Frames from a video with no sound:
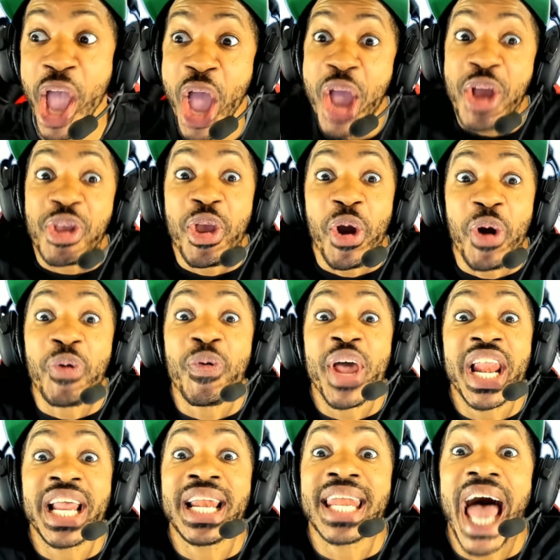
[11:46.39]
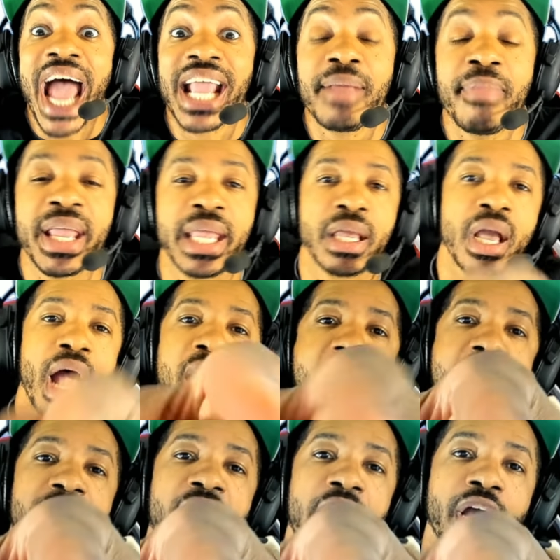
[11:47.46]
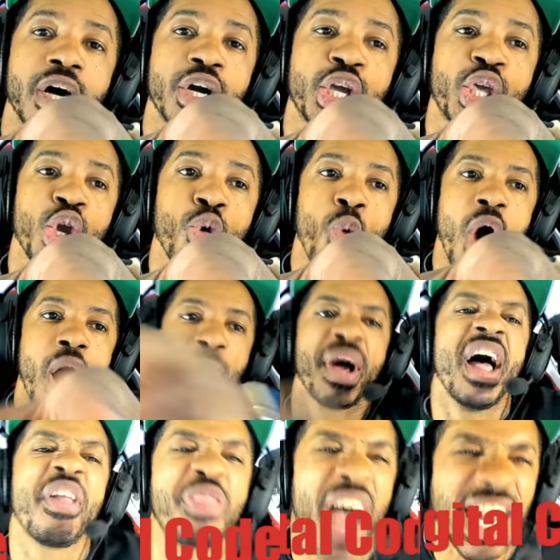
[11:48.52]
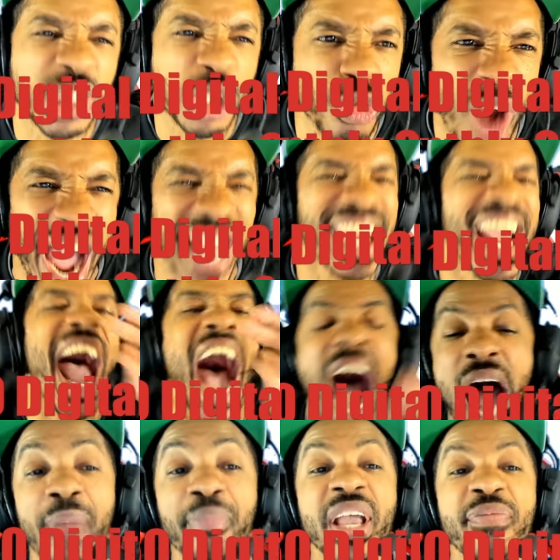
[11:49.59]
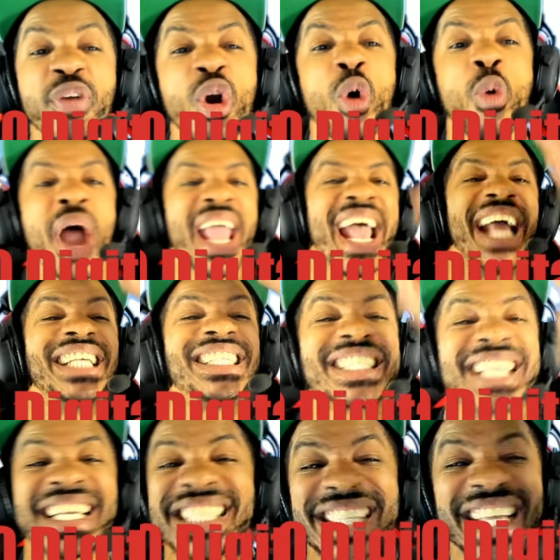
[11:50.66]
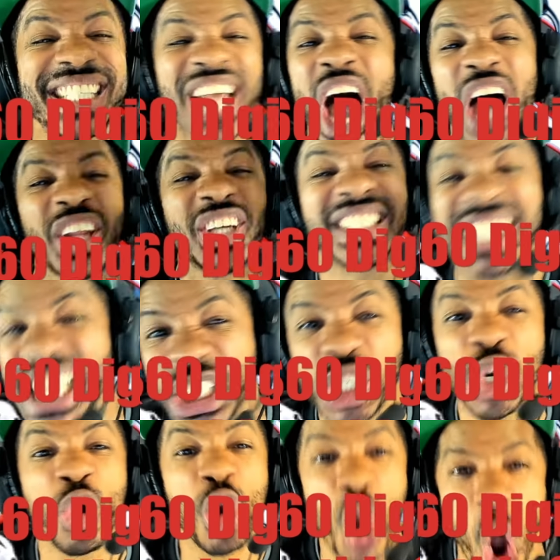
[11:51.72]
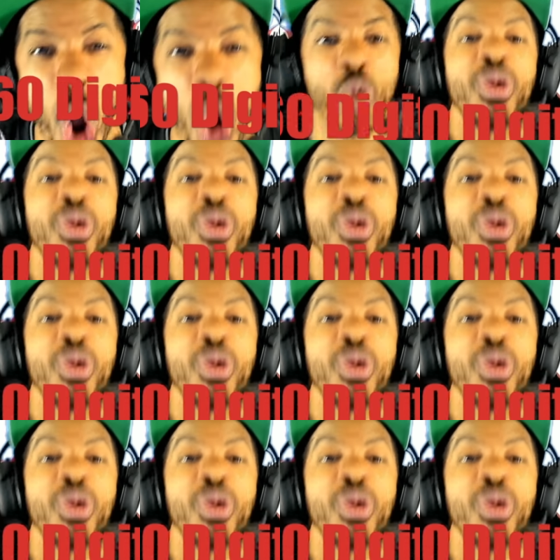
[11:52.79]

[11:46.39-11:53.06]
You really like me. I gotta hook you up. That's right. I'm giving away a sixty dollar digital code